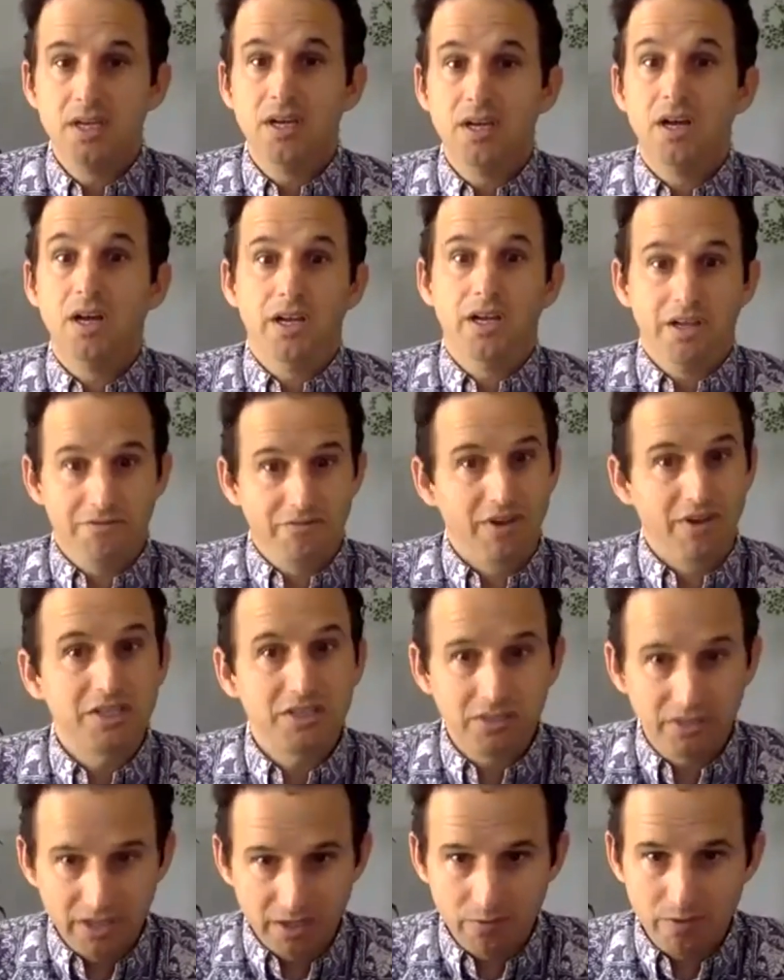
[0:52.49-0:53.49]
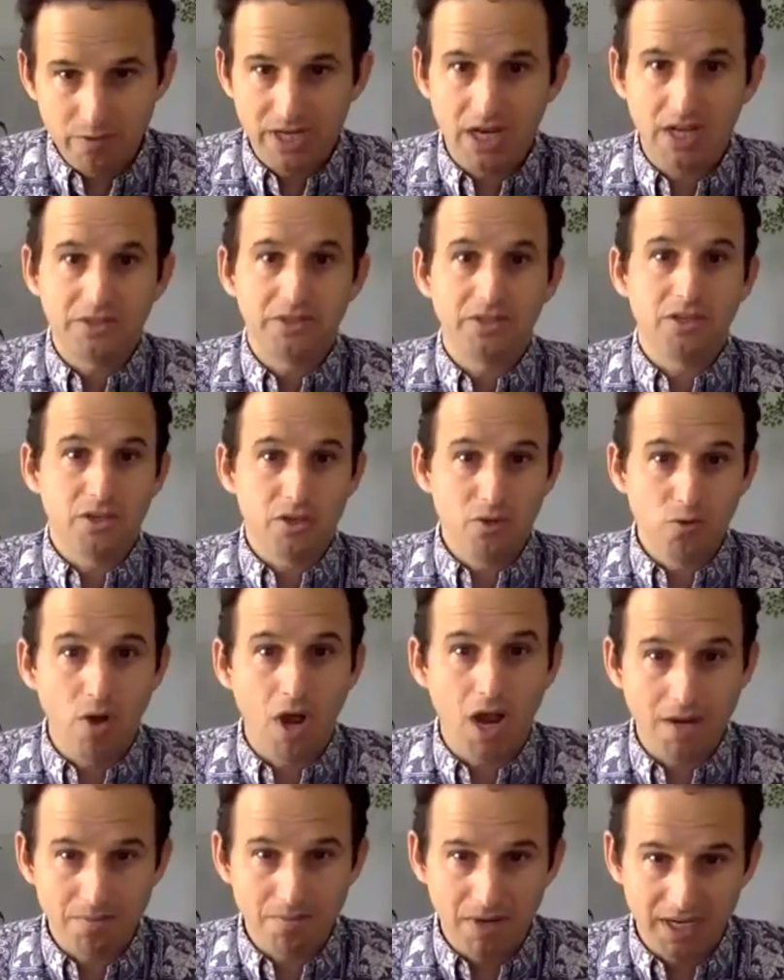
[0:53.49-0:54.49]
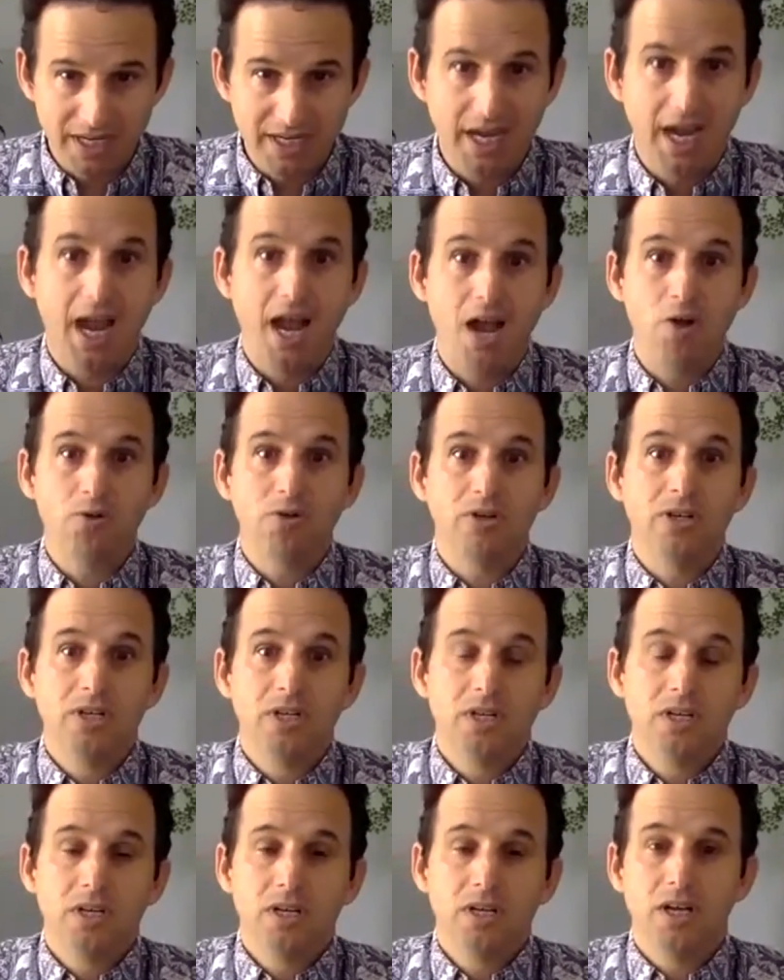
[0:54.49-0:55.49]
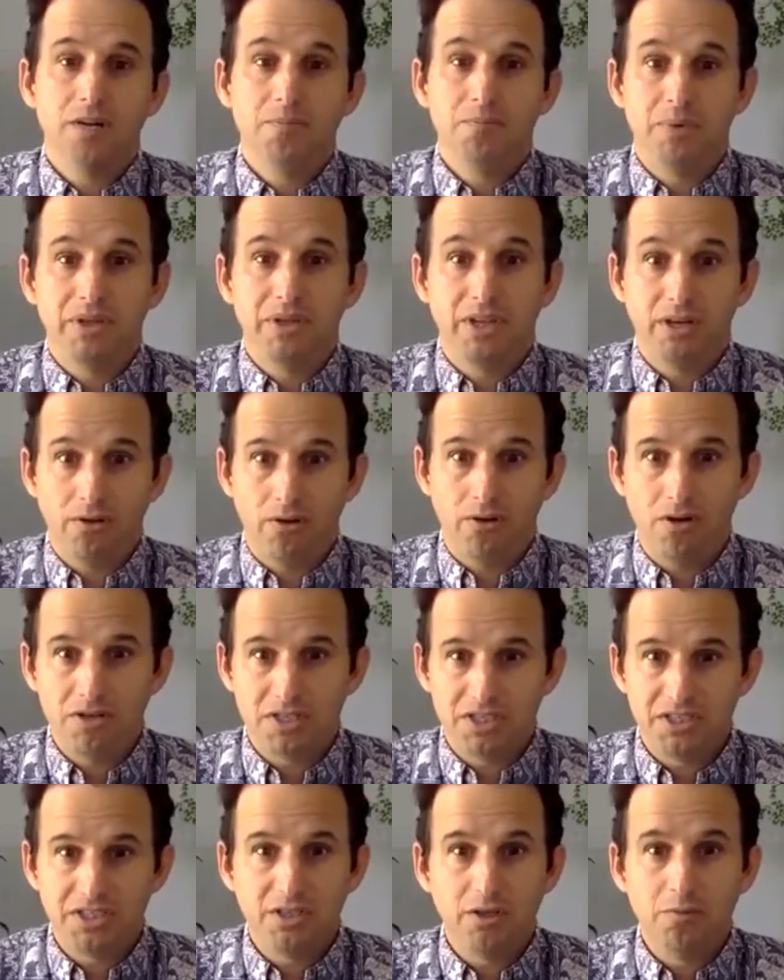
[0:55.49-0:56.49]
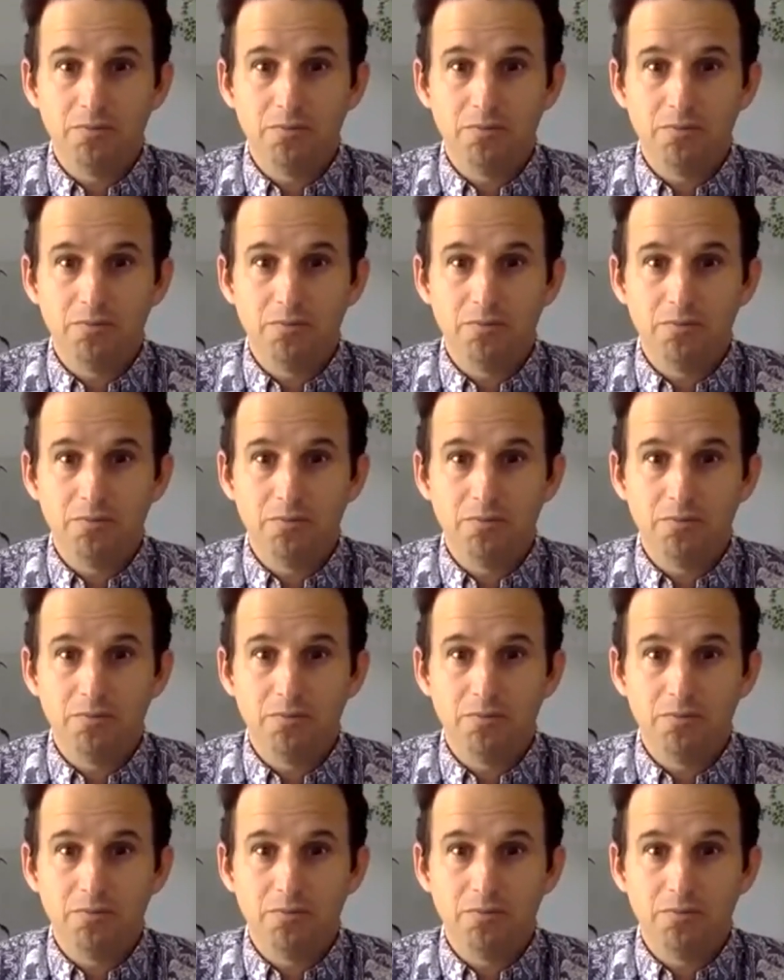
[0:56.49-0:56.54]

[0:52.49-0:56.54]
Senator Brian Schatz, who requested the VA step in, released this